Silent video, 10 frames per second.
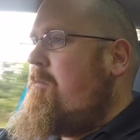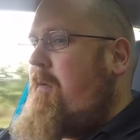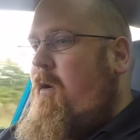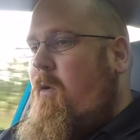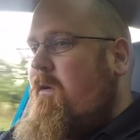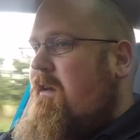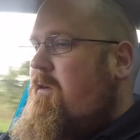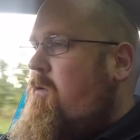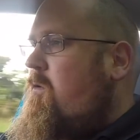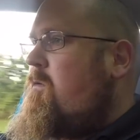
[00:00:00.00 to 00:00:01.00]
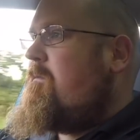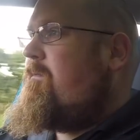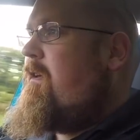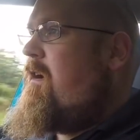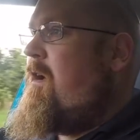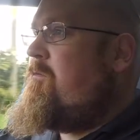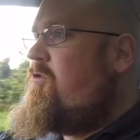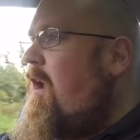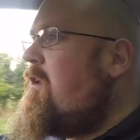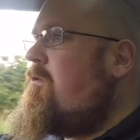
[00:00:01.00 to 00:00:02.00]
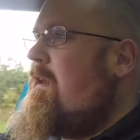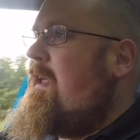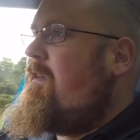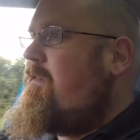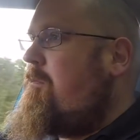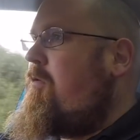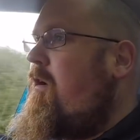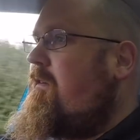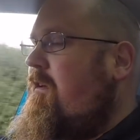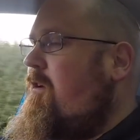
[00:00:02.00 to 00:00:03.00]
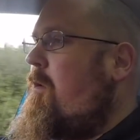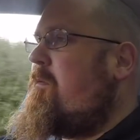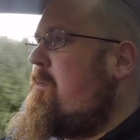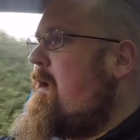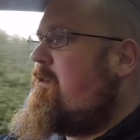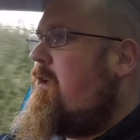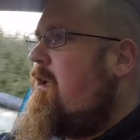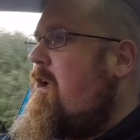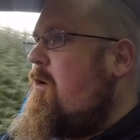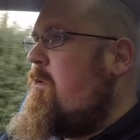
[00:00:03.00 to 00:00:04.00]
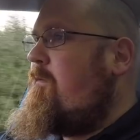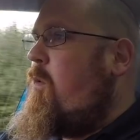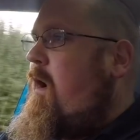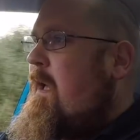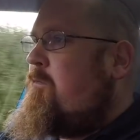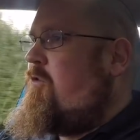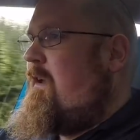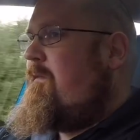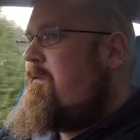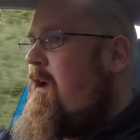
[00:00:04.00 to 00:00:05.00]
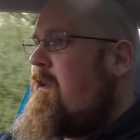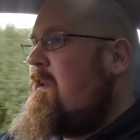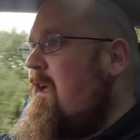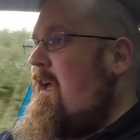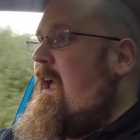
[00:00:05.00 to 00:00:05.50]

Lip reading: But all in all, I'm genuinely surprised and gobsmacked with what MG have done.